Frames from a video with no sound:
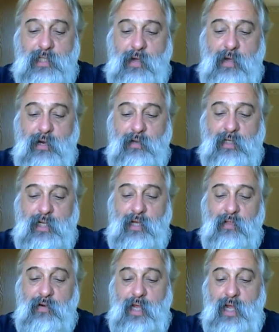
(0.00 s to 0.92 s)
Now I looked
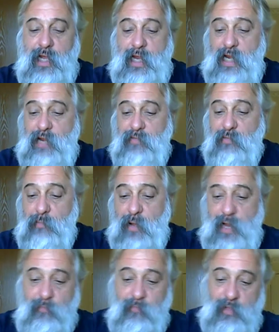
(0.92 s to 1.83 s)
the other day, I can't even
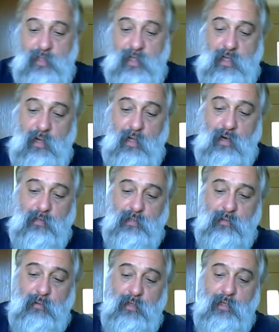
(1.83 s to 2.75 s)
buy them for
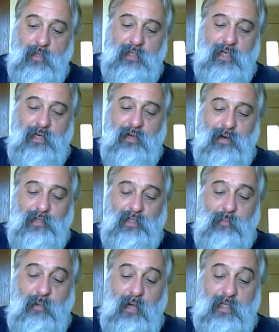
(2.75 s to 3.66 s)

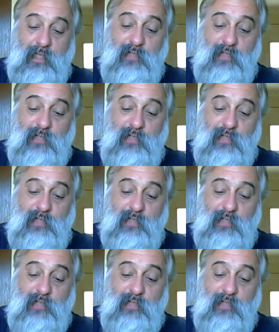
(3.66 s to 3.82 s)
$10 a box.